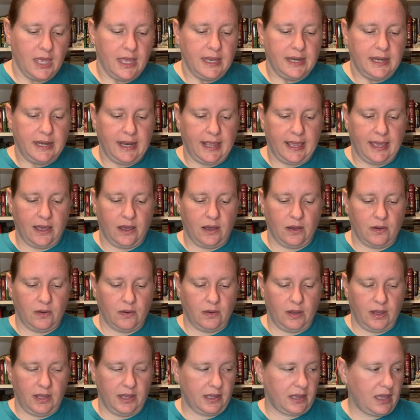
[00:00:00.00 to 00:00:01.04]

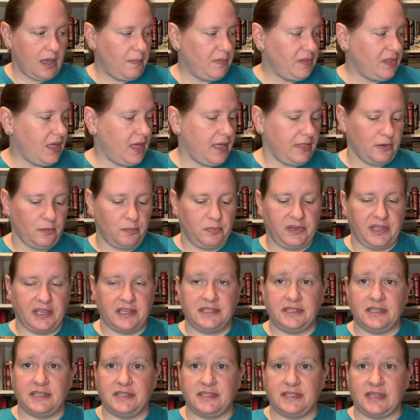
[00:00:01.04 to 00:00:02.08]
Now, a couple of other
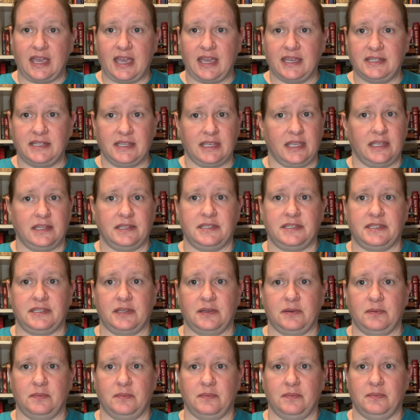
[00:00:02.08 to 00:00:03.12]
places, I did get
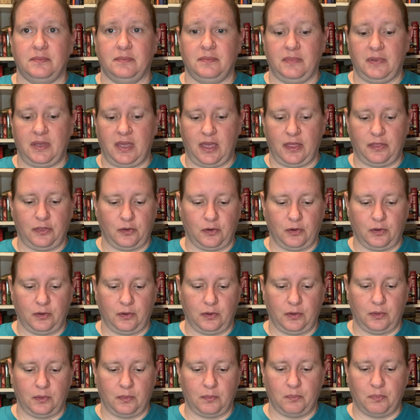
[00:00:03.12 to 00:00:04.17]
some
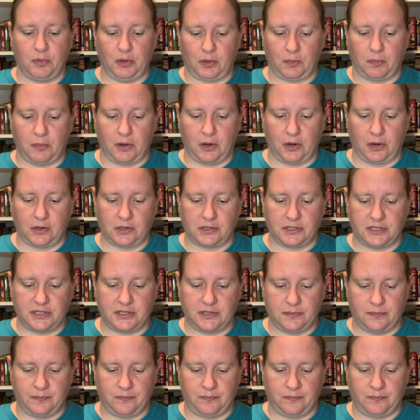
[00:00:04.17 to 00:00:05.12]
other bookmarks.